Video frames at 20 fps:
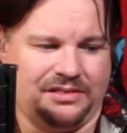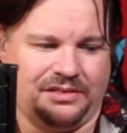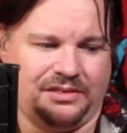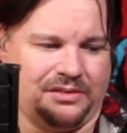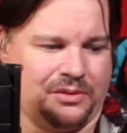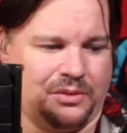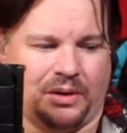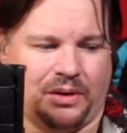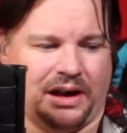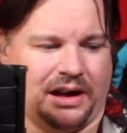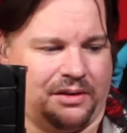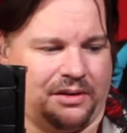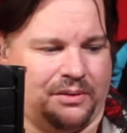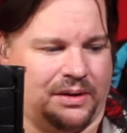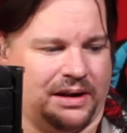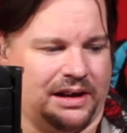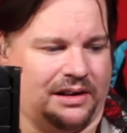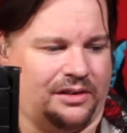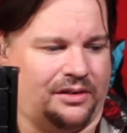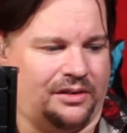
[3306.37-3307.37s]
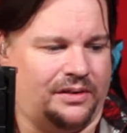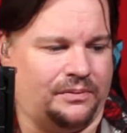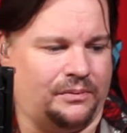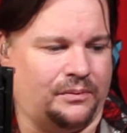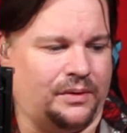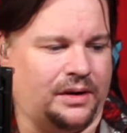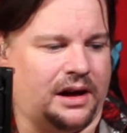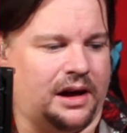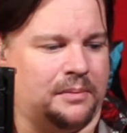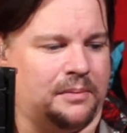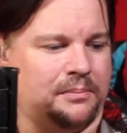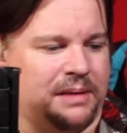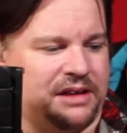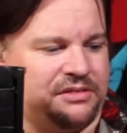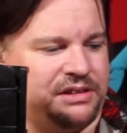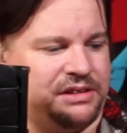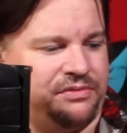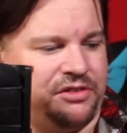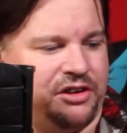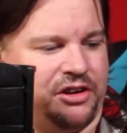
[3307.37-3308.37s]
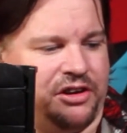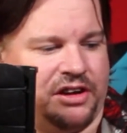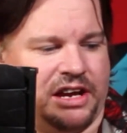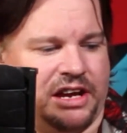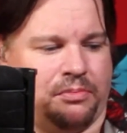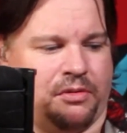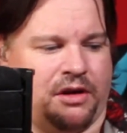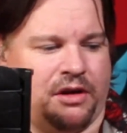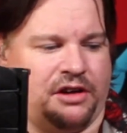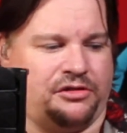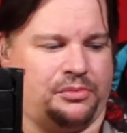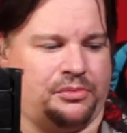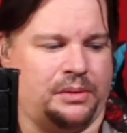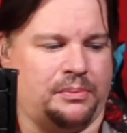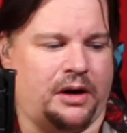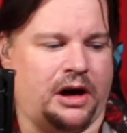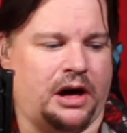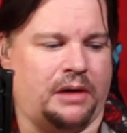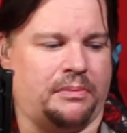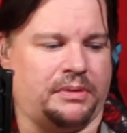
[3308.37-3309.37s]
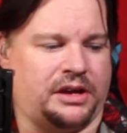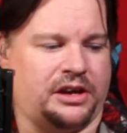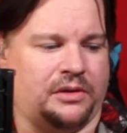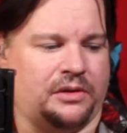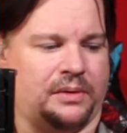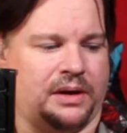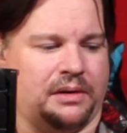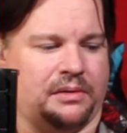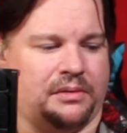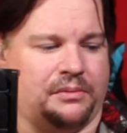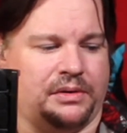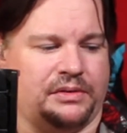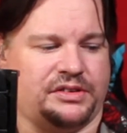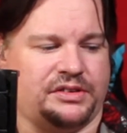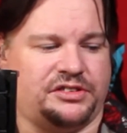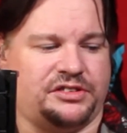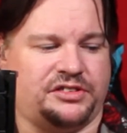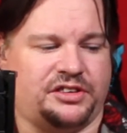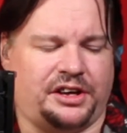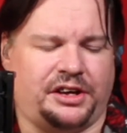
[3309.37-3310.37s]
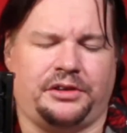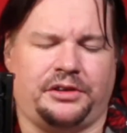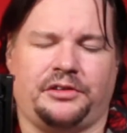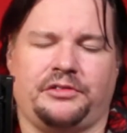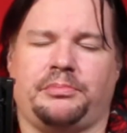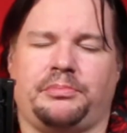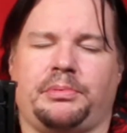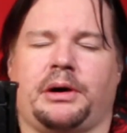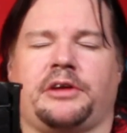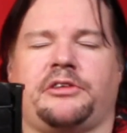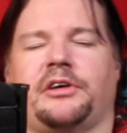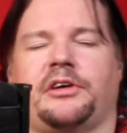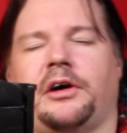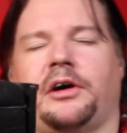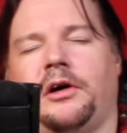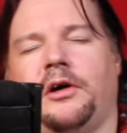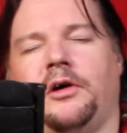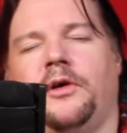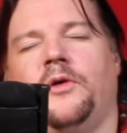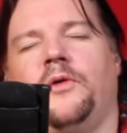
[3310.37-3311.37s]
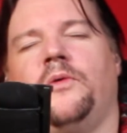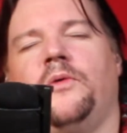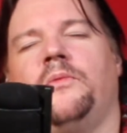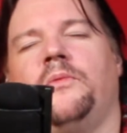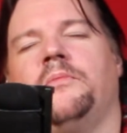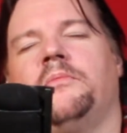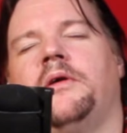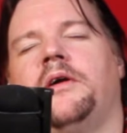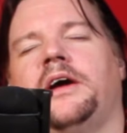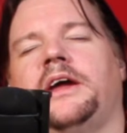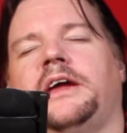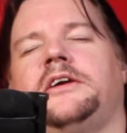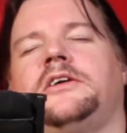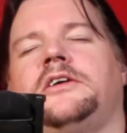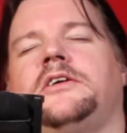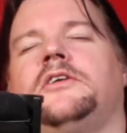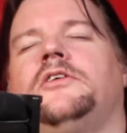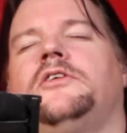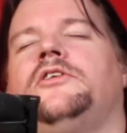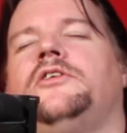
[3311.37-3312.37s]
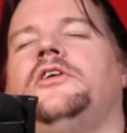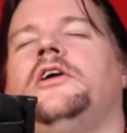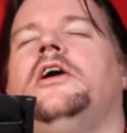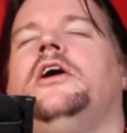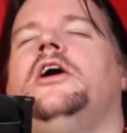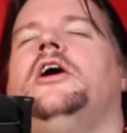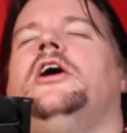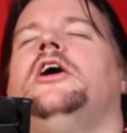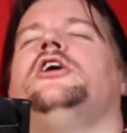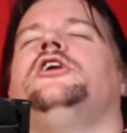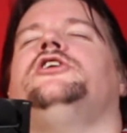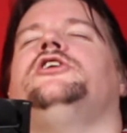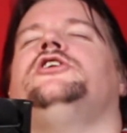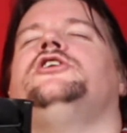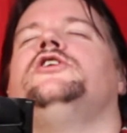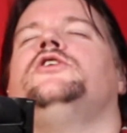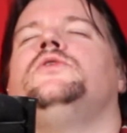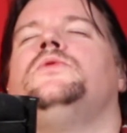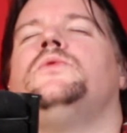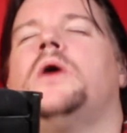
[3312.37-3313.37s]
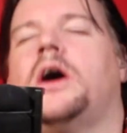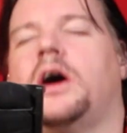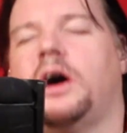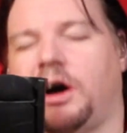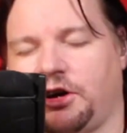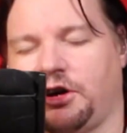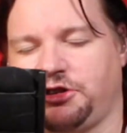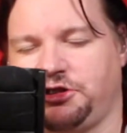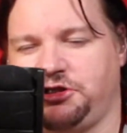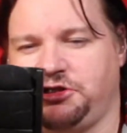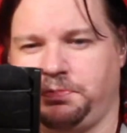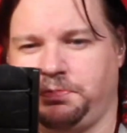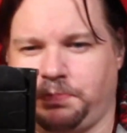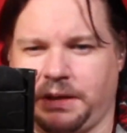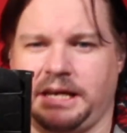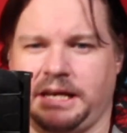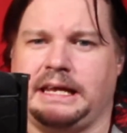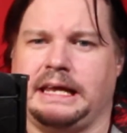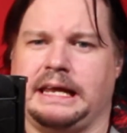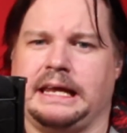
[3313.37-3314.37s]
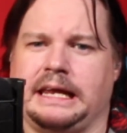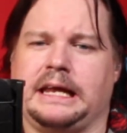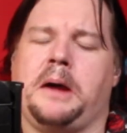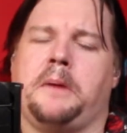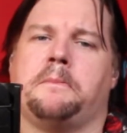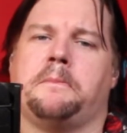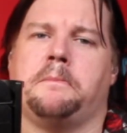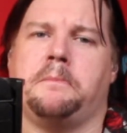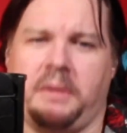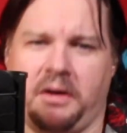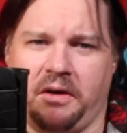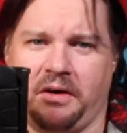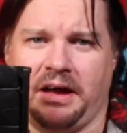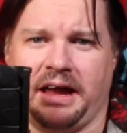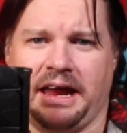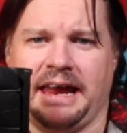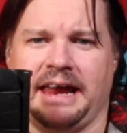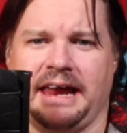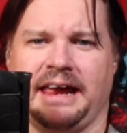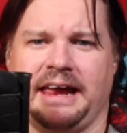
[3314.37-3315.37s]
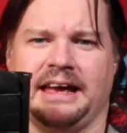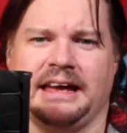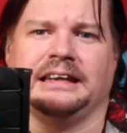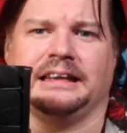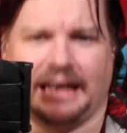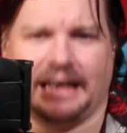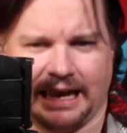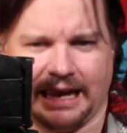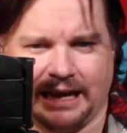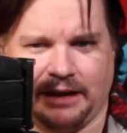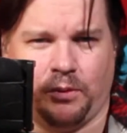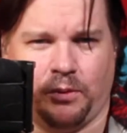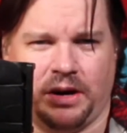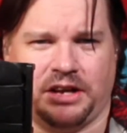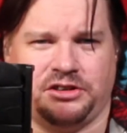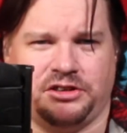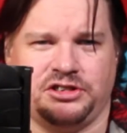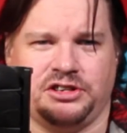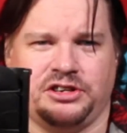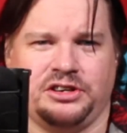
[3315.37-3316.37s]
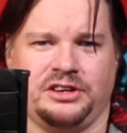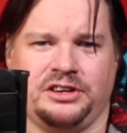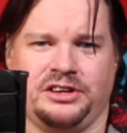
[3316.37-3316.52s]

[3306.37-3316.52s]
Quite a lot. A massive turkey breast, we barbecue it with a ton of butter. Oh my god, you are speaking my language.